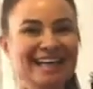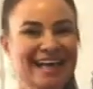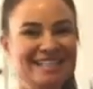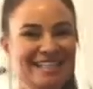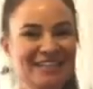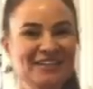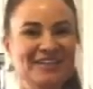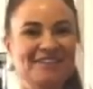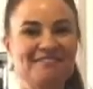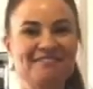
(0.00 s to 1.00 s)
until you
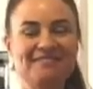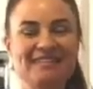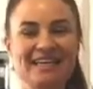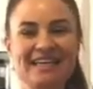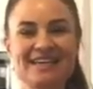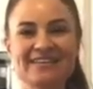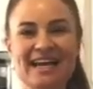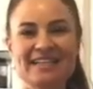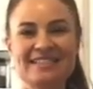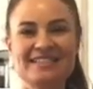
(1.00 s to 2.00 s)
can feel
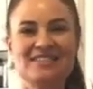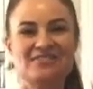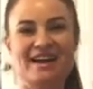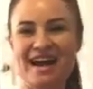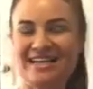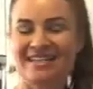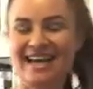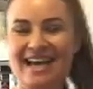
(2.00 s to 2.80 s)
that stretch,